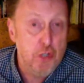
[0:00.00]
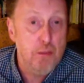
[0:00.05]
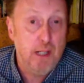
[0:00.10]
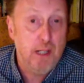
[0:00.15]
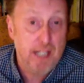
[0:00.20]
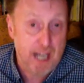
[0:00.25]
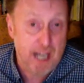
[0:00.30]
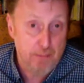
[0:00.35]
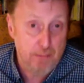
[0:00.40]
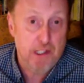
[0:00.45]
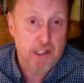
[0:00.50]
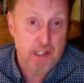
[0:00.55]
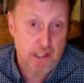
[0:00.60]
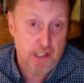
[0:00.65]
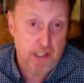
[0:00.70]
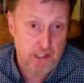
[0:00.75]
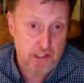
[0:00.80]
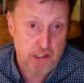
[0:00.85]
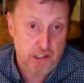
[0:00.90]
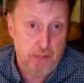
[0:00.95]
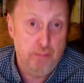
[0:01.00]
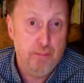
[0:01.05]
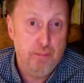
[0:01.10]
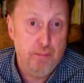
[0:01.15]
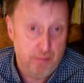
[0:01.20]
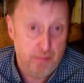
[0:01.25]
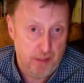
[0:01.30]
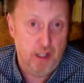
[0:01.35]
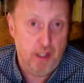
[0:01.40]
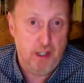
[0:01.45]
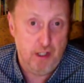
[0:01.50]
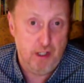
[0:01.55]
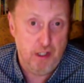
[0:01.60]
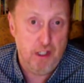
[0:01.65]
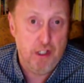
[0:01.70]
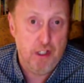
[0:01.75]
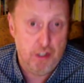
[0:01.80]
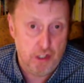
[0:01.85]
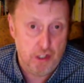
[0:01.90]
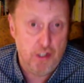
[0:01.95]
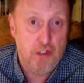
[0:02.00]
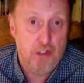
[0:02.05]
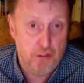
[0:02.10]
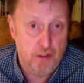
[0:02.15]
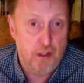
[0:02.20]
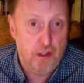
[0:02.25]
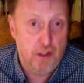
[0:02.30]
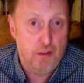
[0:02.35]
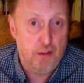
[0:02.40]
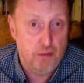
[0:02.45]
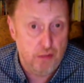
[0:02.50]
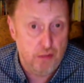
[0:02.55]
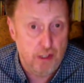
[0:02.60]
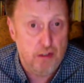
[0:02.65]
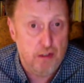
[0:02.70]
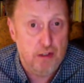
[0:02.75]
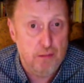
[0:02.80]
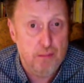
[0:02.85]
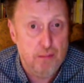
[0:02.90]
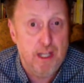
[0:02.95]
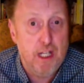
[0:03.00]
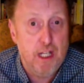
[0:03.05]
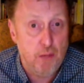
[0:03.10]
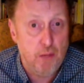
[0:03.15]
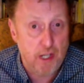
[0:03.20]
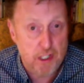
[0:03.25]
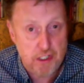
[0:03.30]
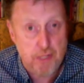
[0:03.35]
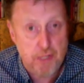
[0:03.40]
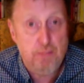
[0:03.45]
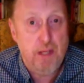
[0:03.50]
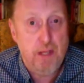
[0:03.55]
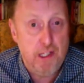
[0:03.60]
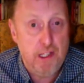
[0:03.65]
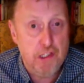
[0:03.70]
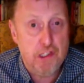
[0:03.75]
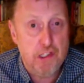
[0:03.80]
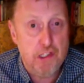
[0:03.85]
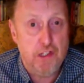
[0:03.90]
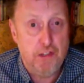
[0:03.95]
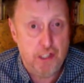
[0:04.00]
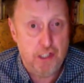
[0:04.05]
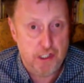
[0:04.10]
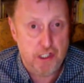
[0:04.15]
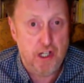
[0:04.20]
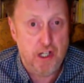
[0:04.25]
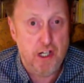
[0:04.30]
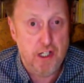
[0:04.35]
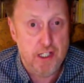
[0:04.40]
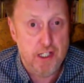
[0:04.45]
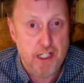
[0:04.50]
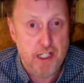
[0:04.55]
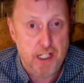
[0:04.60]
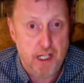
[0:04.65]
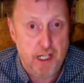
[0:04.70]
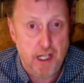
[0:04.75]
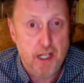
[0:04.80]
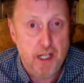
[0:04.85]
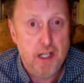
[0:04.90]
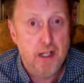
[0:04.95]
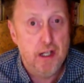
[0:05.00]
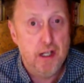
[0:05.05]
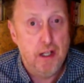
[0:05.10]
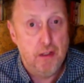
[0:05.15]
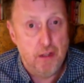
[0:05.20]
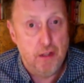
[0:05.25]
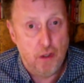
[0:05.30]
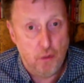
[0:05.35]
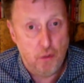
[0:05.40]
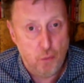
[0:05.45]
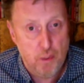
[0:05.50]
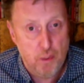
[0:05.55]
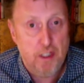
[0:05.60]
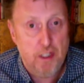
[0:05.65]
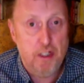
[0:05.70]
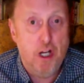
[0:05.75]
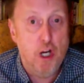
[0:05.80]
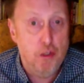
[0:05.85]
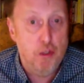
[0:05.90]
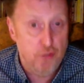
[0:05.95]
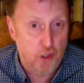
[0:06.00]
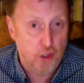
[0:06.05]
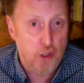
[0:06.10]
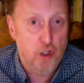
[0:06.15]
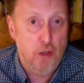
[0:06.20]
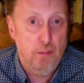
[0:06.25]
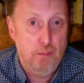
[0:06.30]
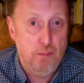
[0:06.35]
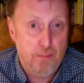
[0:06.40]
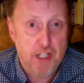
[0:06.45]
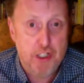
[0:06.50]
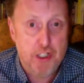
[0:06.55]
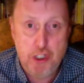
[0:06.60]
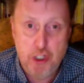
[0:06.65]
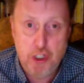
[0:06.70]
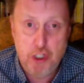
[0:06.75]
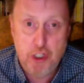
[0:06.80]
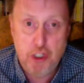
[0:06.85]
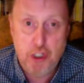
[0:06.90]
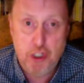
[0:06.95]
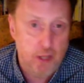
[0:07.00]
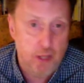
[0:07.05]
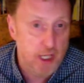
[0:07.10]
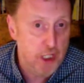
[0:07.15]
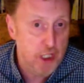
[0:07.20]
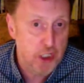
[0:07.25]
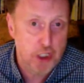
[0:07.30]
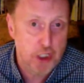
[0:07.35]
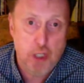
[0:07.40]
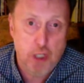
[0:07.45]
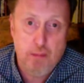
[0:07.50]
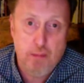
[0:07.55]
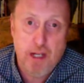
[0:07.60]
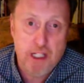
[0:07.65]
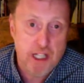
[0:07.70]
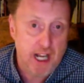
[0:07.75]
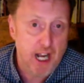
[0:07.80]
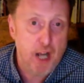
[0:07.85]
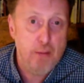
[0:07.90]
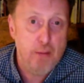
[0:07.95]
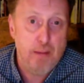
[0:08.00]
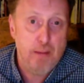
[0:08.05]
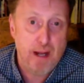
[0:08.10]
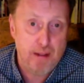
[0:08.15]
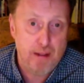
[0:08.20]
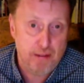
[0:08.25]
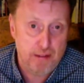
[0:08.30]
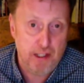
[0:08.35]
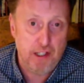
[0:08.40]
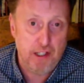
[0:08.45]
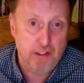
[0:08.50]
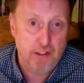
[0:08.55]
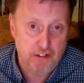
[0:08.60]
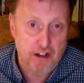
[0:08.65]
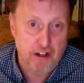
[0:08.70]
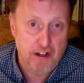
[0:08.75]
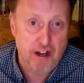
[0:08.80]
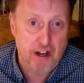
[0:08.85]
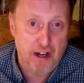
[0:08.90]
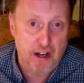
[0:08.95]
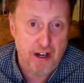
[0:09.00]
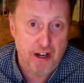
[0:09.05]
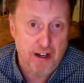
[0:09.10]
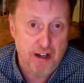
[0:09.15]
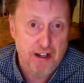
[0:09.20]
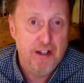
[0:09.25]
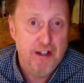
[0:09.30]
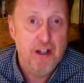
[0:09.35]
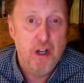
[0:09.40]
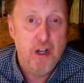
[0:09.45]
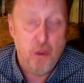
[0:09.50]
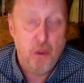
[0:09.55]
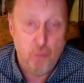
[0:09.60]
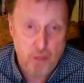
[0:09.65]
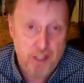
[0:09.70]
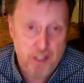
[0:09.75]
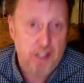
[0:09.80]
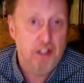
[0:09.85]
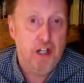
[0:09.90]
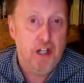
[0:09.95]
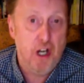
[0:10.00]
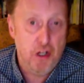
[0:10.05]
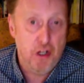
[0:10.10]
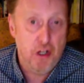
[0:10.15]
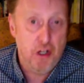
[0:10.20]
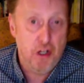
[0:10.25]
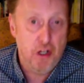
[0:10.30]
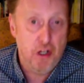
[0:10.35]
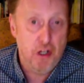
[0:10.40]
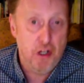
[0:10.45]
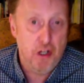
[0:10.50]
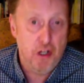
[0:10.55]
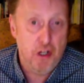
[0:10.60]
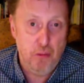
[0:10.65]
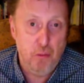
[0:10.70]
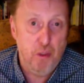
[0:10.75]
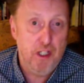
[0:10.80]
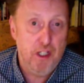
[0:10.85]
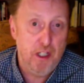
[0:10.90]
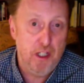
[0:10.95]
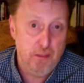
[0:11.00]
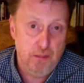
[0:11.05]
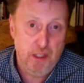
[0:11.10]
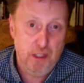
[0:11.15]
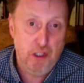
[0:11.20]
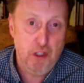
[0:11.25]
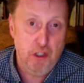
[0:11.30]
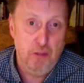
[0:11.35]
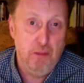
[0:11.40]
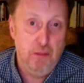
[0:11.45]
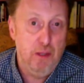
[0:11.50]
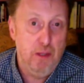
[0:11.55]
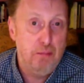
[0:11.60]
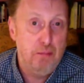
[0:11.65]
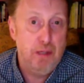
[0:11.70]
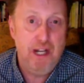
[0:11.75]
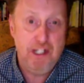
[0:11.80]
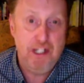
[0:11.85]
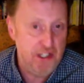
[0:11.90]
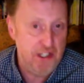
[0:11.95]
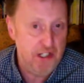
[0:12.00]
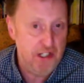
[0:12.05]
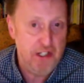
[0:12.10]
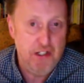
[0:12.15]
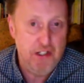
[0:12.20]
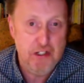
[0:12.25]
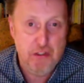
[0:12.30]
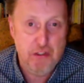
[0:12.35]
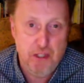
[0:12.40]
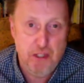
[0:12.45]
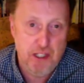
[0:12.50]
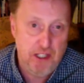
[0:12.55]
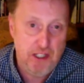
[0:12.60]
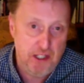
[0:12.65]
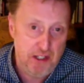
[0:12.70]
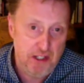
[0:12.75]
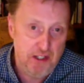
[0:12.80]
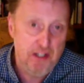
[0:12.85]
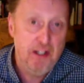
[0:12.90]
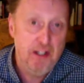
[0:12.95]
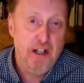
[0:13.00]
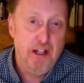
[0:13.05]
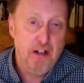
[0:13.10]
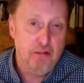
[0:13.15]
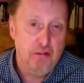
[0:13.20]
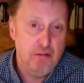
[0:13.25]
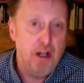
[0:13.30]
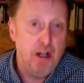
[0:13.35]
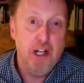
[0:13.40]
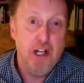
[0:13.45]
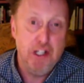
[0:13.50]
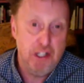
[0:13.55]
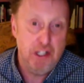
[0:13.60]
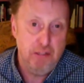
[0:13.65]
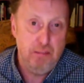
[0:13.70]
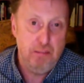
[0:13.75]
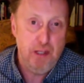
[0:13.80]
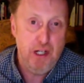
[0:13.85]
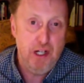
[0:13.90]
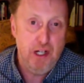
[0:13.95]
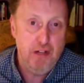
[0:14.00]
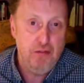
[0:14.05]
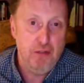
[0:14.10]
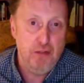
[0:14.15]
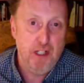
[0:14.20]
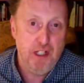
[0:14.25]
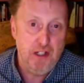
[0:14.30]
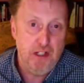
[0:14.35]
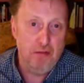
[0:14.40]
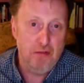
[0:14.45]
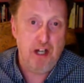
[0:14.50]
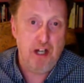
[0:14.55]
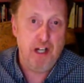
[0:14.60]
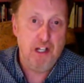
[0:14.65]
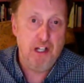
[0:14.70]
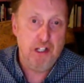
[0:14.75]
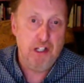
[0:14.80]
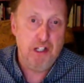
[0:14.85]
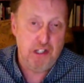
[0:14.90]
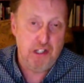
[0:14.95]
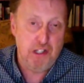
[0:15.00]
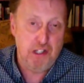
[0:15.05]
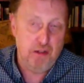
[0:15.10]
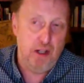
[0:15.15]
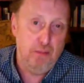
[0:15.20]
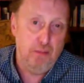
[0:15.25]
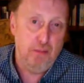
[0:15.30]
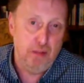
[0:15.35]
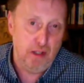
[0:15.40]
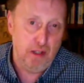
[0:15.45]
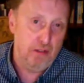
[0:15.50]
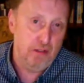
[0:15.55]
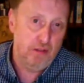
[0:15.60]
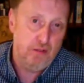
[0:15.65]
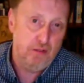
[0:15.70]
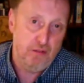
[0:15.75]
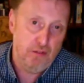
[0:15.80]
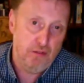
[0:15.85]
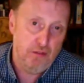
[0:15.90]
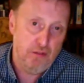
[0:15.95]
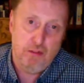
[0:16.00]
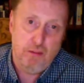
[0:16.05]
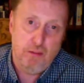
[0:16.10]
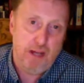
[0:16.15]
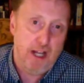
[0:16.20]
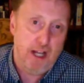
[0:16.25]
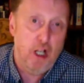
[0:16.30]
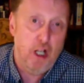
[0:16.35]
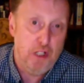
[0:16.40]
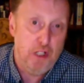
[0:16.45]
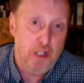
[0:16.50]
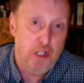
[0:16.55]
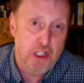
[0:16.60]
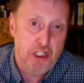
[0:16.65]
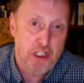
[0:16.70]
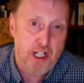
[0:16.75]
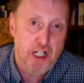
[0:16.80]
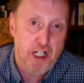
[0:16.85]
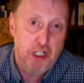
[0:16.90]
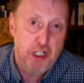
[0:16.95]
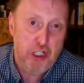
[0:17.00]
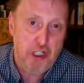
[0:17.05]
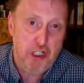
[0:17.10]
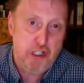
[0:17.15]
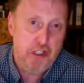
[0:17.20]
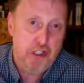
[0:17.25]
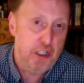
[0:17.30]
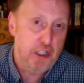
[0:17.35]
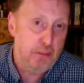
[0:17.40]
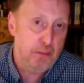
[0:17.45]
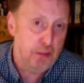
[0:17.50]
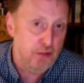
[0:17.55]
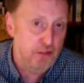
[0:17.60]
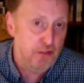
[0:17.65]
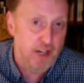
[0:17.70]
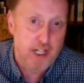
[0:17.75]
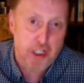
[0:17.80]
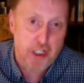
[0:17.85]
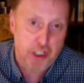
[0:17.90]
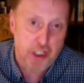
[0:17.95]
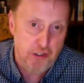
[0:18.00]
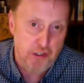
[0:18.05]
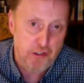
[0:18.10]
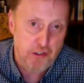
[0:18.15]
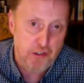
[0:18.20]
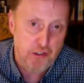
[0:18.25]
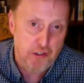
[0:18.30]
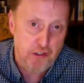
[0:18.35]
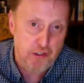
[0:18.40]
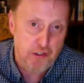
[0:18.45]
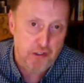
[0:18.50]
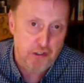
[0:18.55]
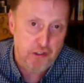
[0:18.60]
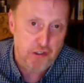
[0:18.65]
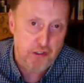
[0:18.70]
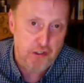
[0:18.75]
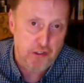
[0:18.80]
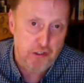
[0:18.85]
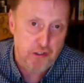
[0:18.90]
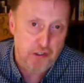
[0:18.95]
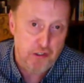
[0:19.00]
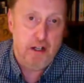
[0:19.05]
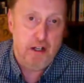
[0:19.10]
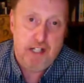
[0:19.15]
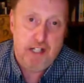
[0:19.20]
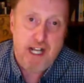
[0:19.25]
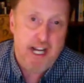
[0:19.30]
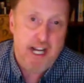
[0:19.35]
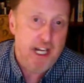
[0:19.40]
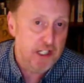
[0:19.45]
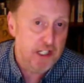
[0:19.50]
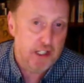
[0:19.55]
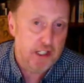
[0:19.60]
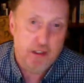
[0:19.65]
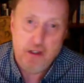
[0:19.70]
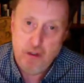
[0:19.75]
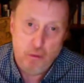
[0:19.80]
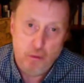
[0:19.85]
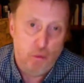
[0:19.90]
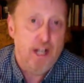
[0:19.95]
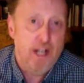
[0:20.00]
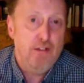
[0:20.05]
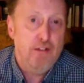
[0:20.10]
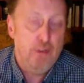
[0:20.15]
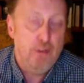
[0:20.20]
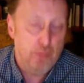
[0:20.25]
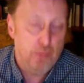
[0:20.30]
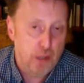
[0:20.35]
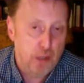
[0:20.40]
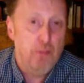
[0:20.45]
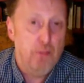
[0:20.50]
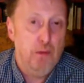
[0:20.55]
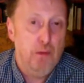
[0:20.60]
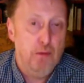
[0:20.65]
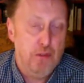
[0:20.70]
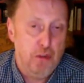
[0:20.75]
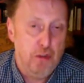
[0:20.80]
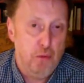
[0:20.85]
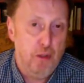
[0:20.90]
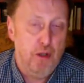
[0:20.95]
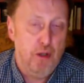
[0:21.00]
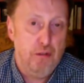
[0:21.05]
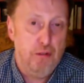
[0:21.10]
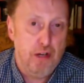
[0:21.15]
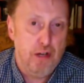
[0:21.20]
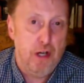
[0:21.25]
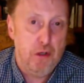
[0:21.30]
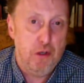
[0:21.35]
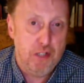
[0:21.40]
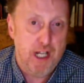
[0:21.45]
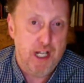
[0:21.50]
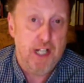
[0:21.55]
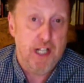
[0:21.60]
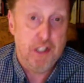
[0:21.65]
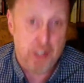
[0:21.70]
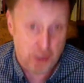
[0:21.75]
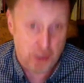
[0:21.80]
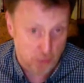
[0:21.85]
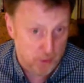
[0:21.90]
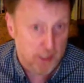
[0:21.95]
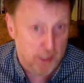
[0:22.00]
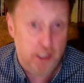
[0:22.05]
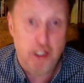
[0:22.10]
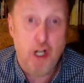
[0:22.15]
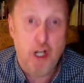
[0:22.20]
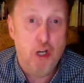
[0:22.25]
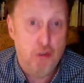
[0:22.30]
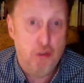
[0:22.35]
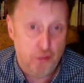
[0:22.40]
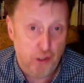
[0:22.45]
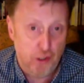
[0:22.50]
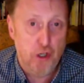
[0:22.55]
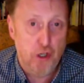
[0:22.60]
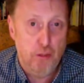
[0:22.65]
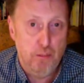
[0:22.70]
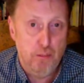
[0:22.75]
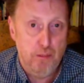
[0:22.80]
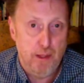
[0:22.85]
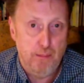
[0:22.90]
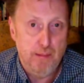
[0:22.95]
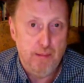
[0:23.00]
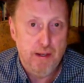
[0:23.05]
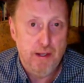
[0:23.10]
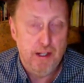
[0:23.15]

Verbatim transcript: capitalism uh, is, is in, in many ways depends on this idea that we can overcome our situation no matter how bad things are we can overcome, we can become the president, we can rise above, we can rise and, and, and from our lowly station into the professions, uh, debt, whatever problems the world throws at us, we can overcome them.